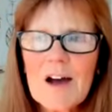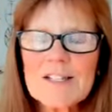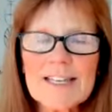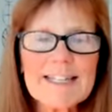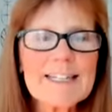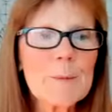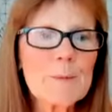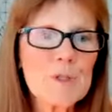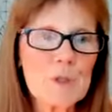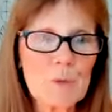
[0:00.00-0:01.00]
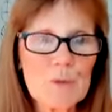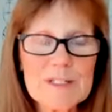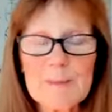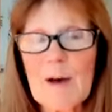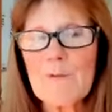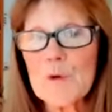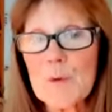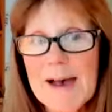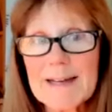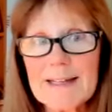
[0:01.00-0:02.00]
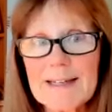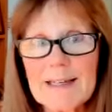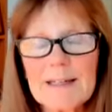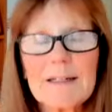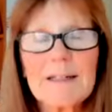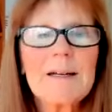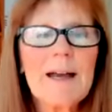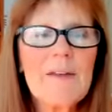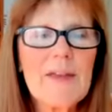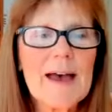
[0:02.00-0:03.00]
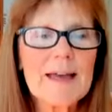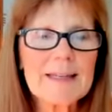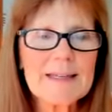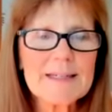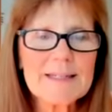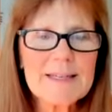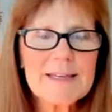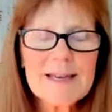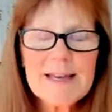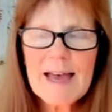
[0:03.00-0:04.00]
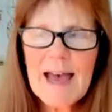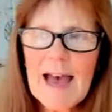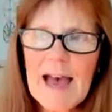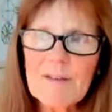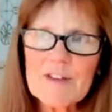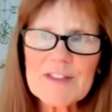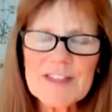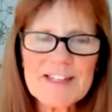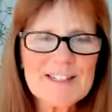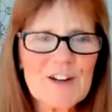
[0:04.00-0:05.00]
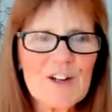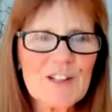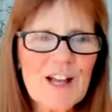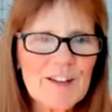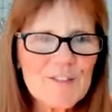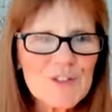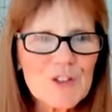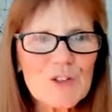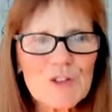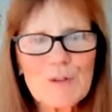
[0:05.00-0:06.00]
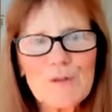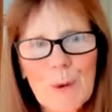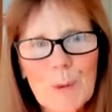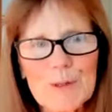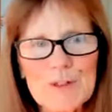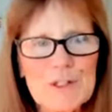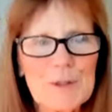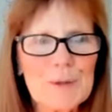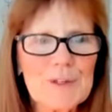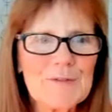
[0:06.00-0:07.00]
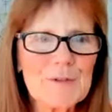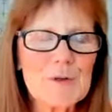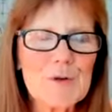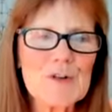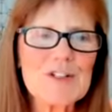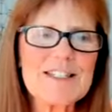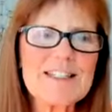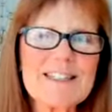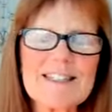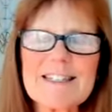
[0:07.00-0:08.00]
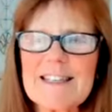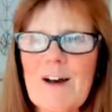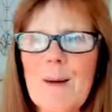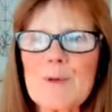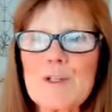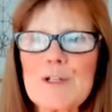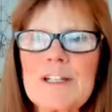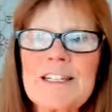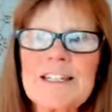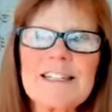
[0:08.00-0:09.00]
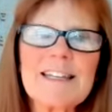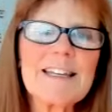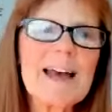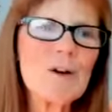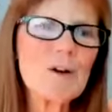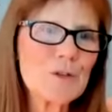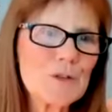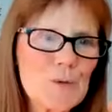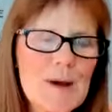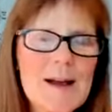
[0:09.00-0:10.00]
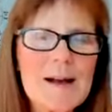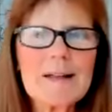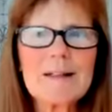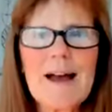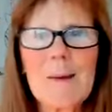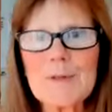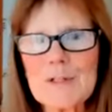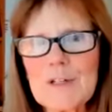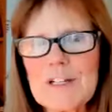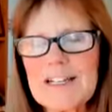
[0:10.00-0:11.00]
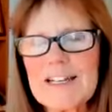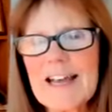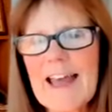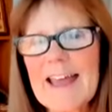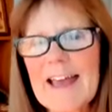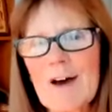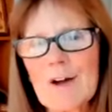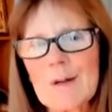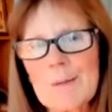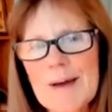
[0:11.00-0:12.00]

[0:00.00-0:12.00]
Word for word: Our 2nd episode was about variety, and that is having things in our lives to look forward to. And for horses, it's the opportunity to get out on the trail, the opportunity to hang out in